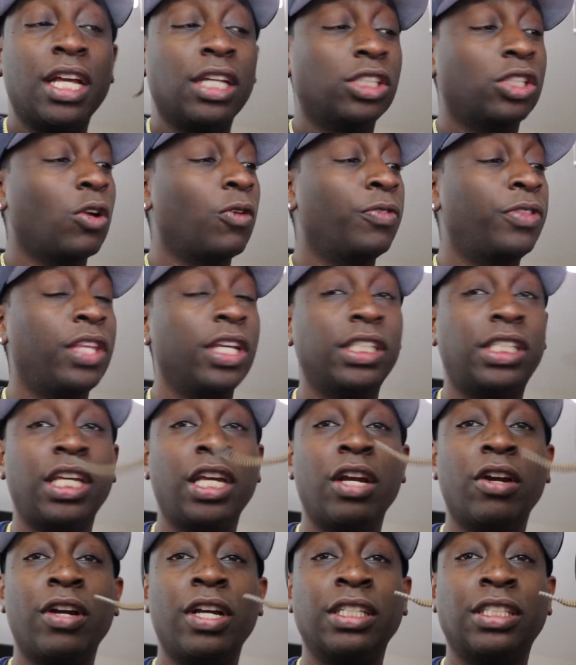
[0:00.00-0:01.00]
So this
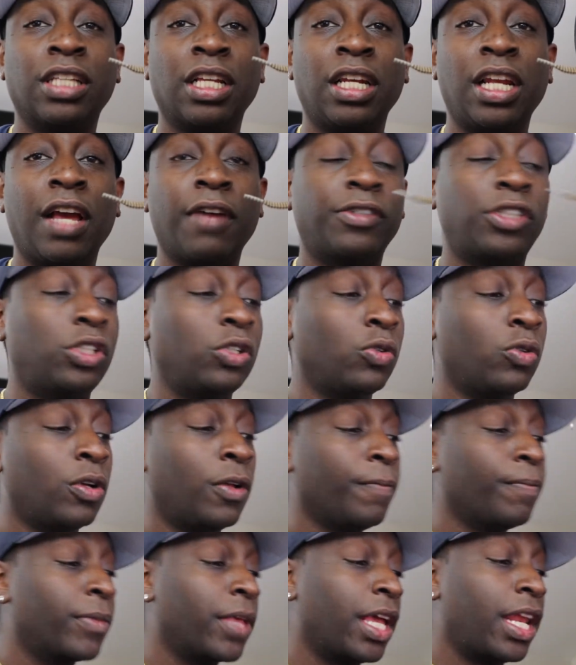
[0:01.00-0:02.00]
here is the left
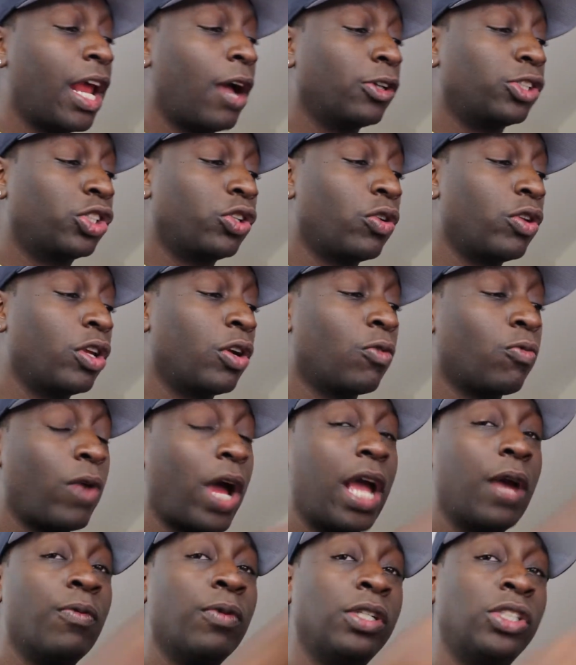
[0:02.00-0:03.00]
shoe, and I'll show you the
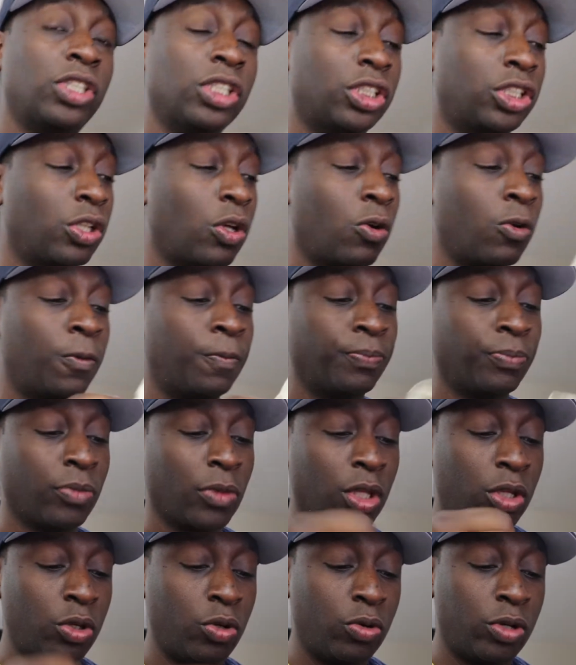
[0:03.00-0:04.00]
right one just so
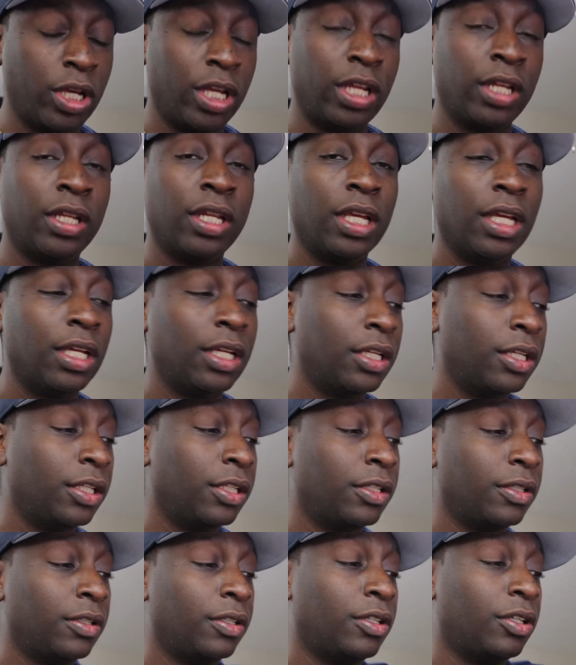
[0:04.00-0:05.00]
you can
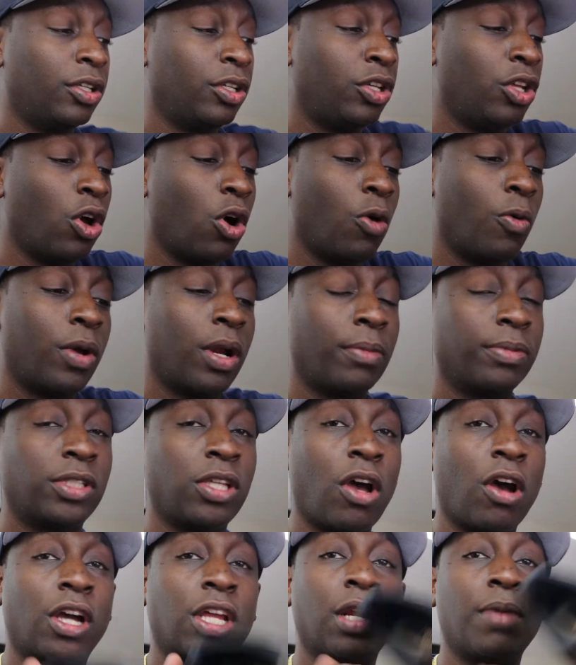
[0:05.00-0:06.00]
know what I'm
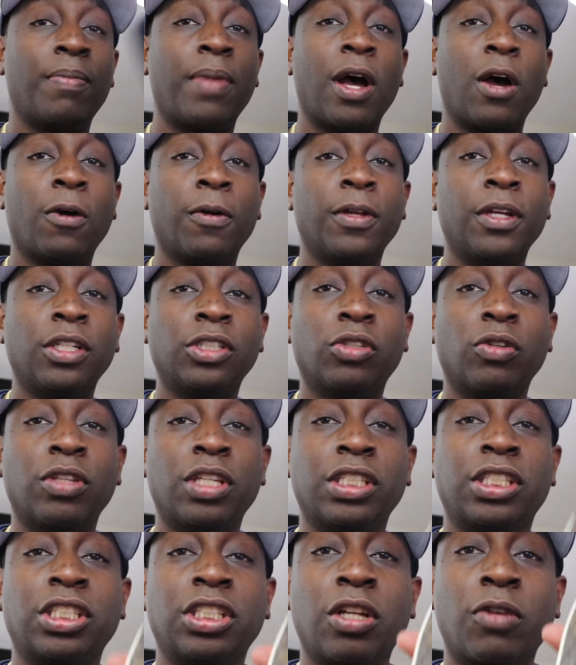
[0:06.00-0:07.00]
talking about. So
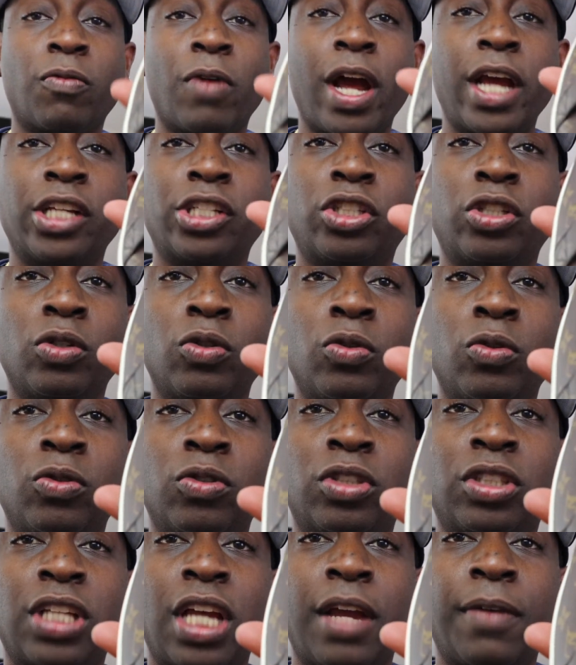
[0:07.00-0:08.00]
this is the right
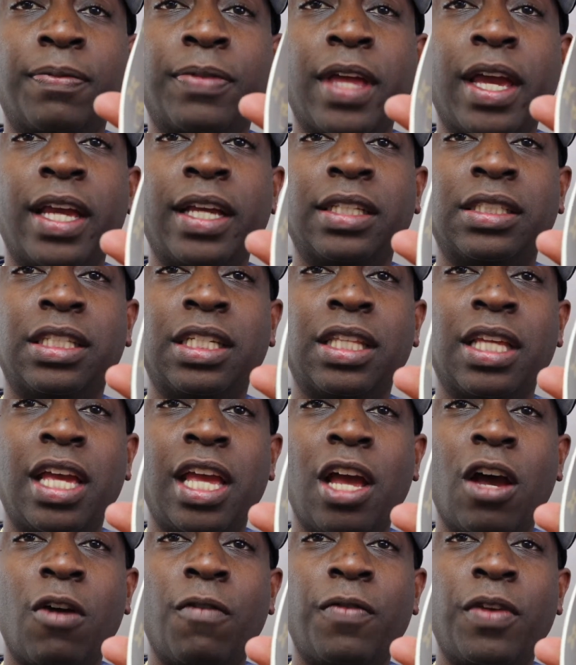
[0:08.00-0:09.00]
shoe, same thing. See the
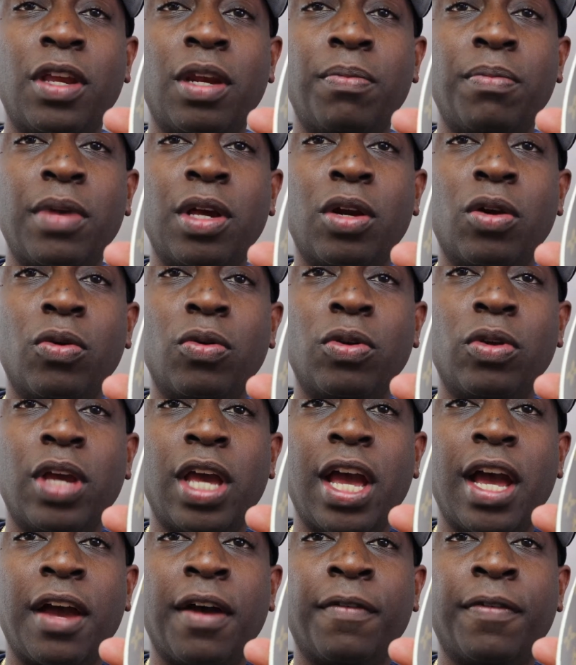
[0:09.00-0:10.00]
LV in the middle,
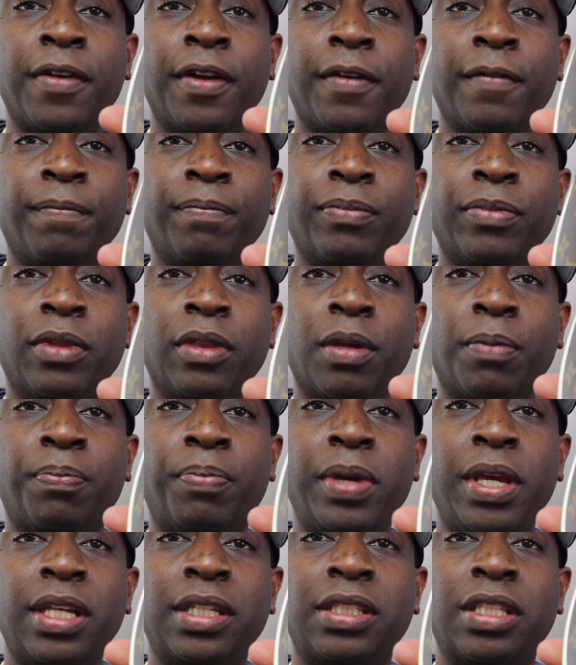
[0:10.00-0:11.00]
you have the
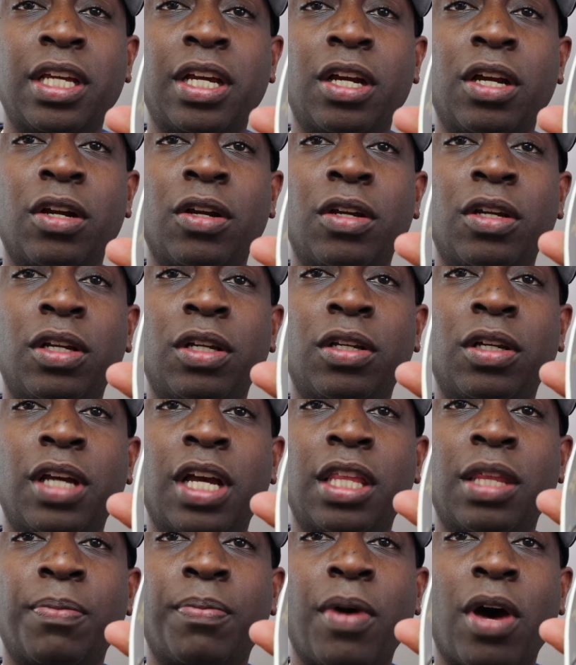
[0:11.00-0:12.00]
peaks there
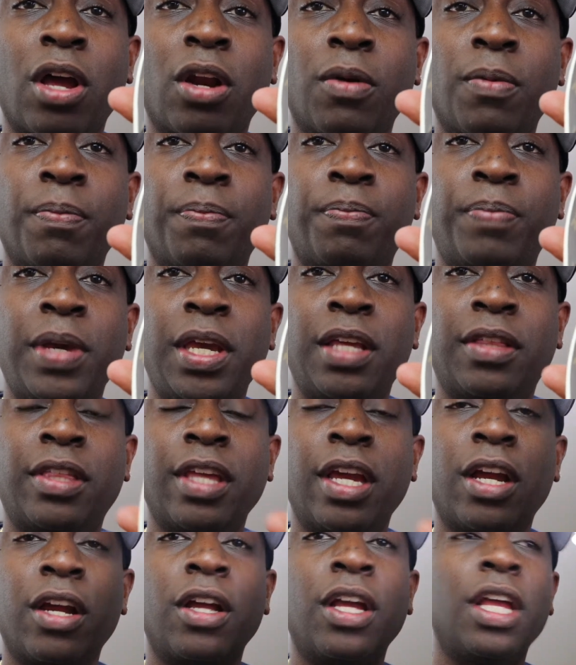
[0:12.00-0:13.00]
at the bottom, peak
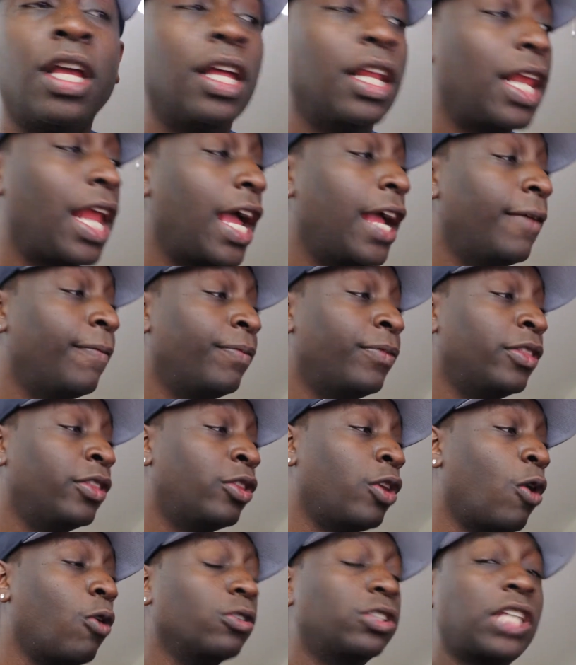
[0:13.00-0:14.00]
there.
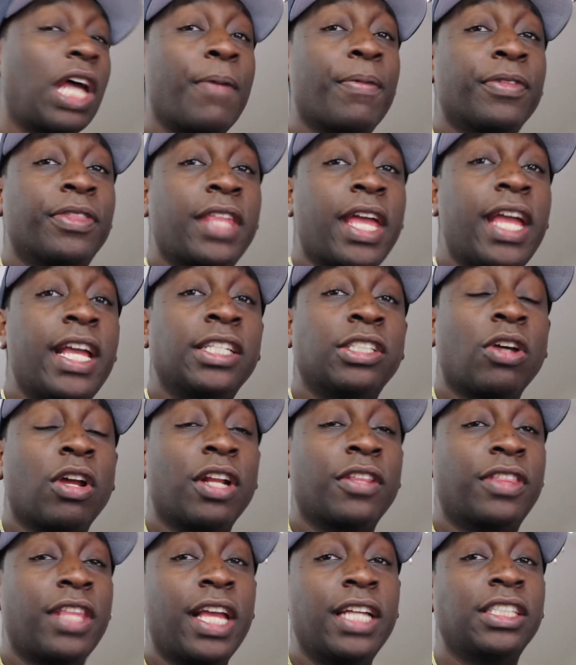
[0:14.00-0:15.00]
Like, those type of things
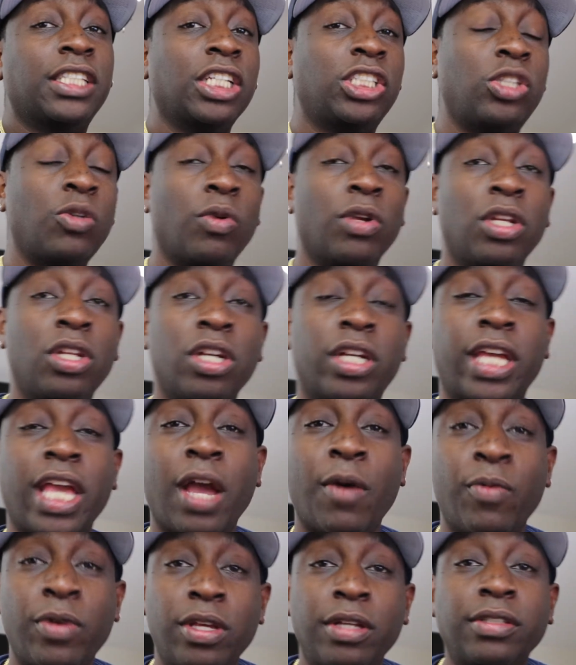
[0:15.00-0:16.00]
are the things that you will look
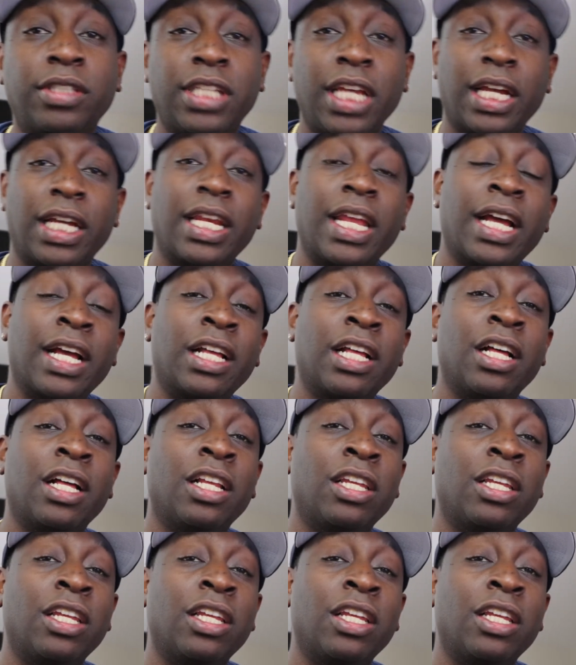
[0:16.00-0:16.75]
at when you're taking a